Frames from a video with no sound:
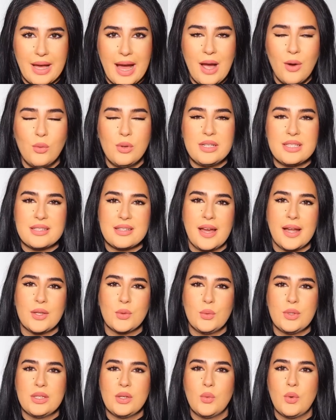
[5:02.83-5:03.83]
I will start
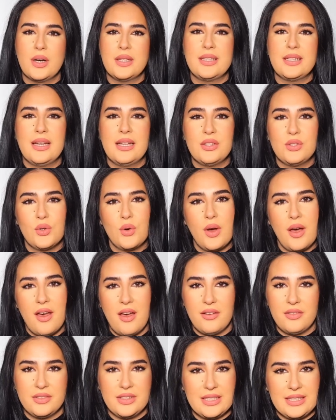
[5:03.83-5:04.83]
with the one that I don't
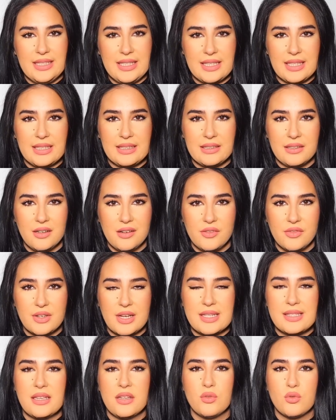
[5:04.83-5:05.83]
have the decant of
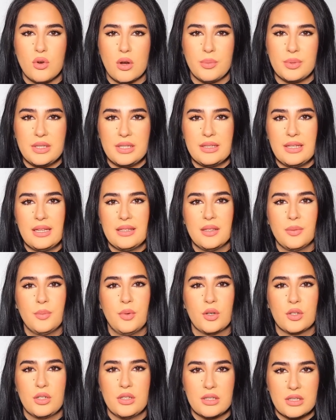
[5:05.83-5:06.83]
because I dropped it and the
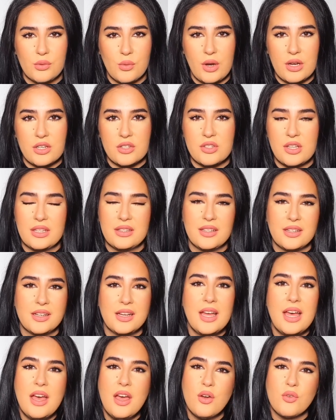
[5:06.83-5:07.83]
bottle crashed and the
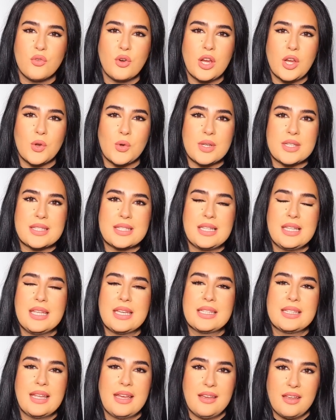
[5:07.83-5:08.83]
fragrance
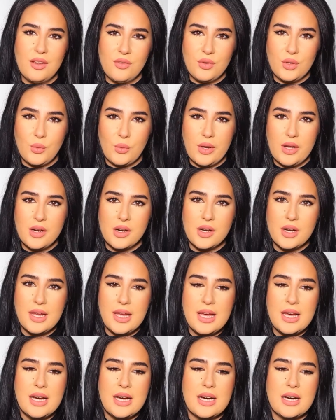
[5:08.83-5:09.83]
leaked everywhere.
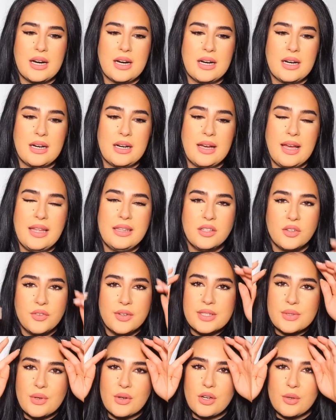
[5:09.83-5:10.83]
And the
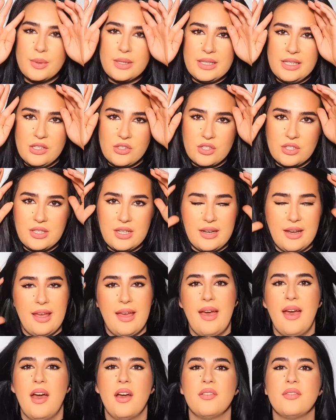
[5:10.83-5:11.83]
first recommendation that I
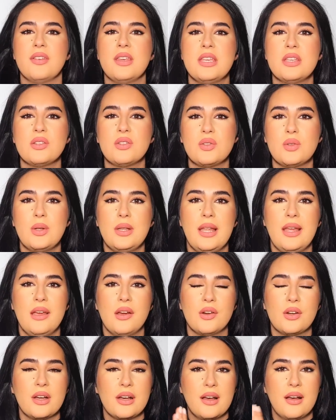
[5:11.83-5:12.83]
have is to
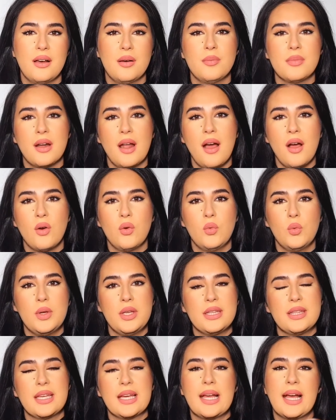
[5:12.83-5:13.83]
layer Khamrah
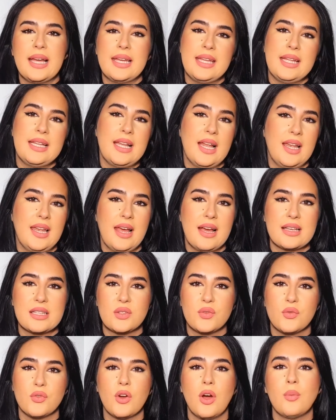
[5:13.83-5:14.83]
with Kaheela
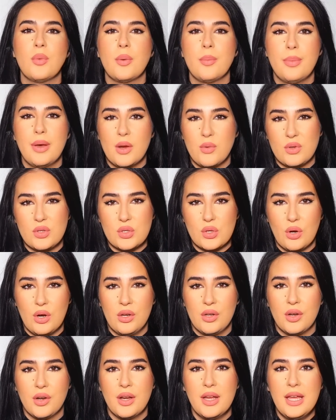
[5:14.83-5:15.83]
Lux from Paris
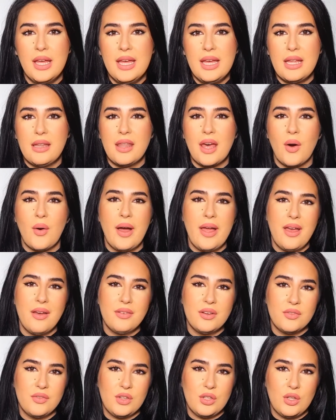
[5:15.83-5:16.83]
Corner. Now, I have
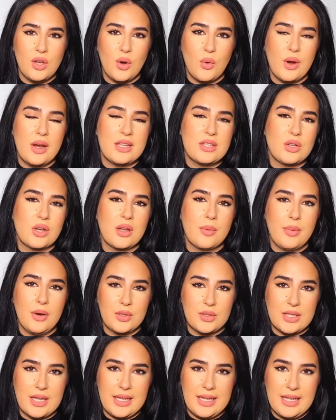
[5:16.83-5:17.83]
a video where I talk
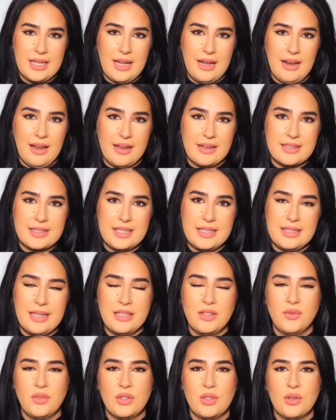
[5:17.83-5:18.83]
about Kaheela Lux. In
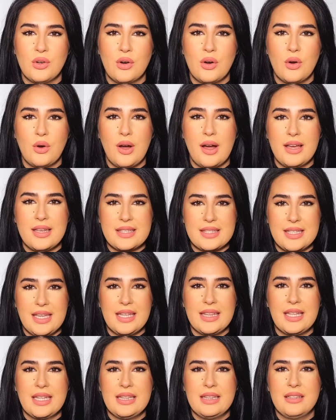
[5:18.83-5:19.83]
that video, I say
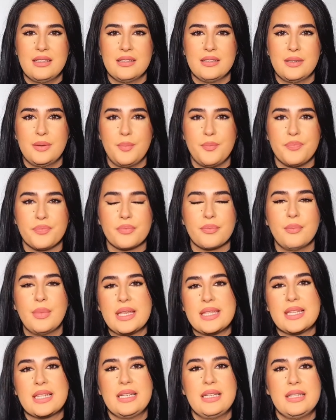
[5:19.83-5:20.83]
that
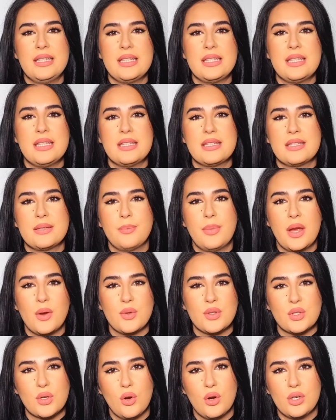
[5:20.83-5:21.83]
basically this is
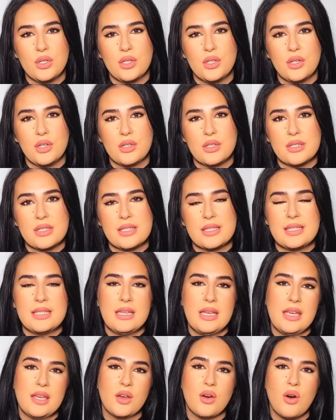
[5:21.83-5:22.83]
Paris Corner's
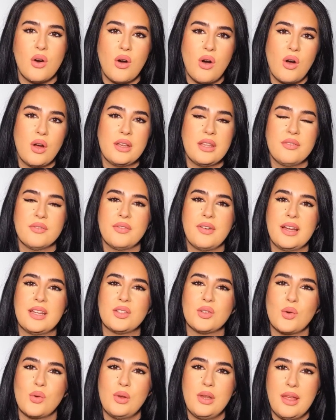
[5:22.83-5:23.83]
take on
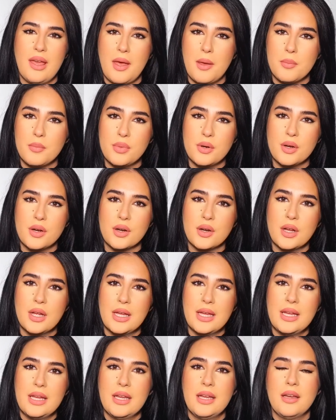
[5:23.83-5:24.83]
Invite Only Amber
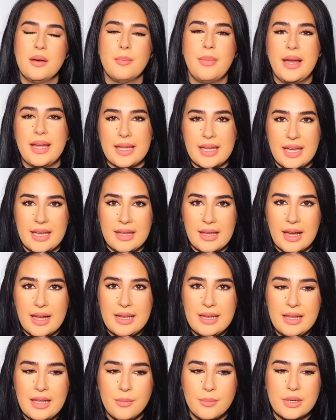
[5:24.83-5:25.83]
by
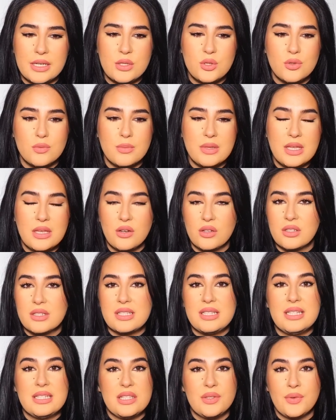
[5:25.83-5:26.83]
Kayali, but to me,
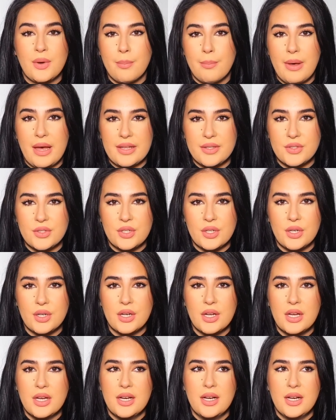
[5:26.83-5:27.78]
honestly, it's even better.